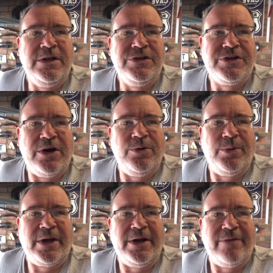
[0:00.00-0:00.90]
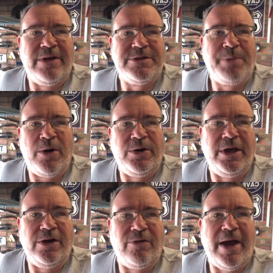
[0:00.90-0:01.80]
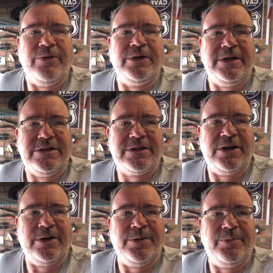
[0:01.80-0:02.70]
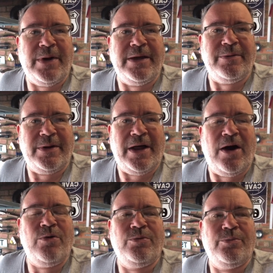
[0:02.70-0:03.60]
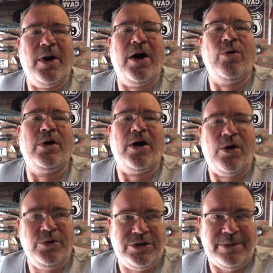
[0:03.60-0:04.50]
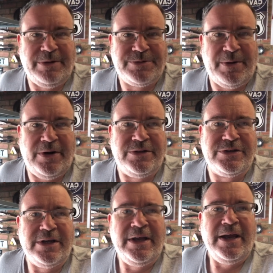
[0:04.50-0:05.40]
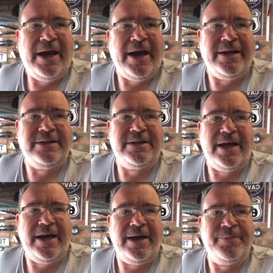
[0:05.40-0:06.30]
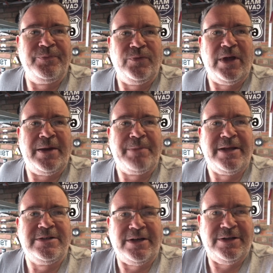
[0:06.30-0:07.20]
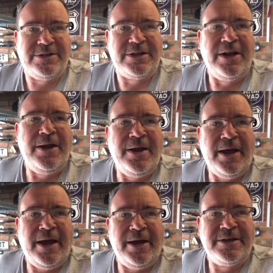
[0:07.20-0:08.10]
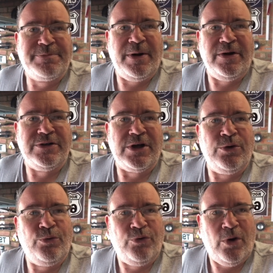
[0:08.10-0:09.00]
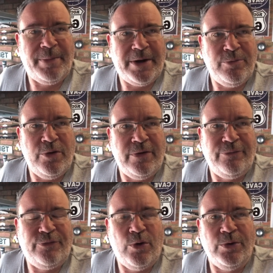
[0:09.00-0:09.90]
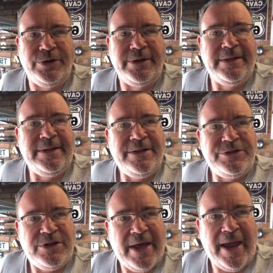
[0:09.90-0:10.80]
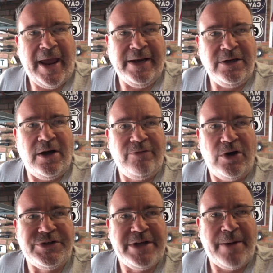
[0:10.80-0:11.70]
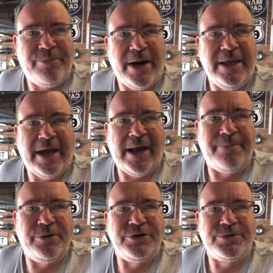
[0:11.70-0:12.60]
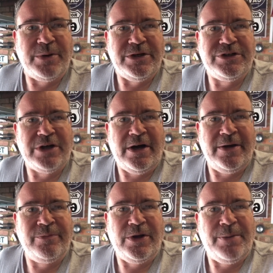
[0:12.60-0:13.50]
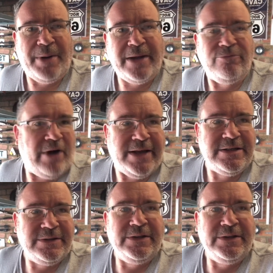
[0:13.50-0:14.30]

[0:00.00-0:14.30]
So we're going to have less poking around, and it's going to make a whole, my whole ownership experience and um, and maintenance uh, experience an awful lot better moving forward. To that end, I've got a set of brake calipers which I'm going to paint red.